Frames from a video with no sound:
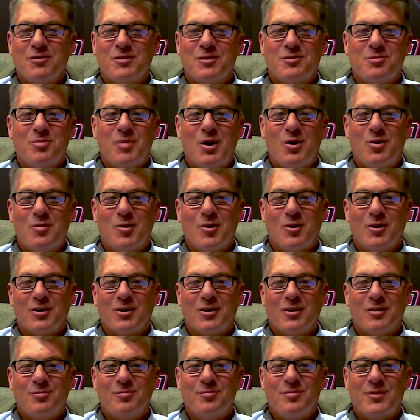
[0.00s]
off this ball
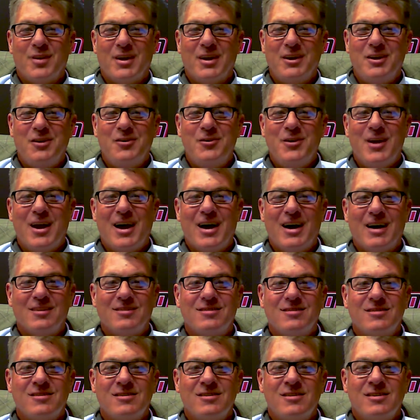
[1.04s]
marker. Thank you,
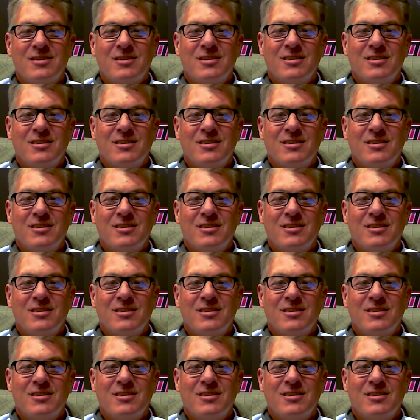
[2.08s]
guys.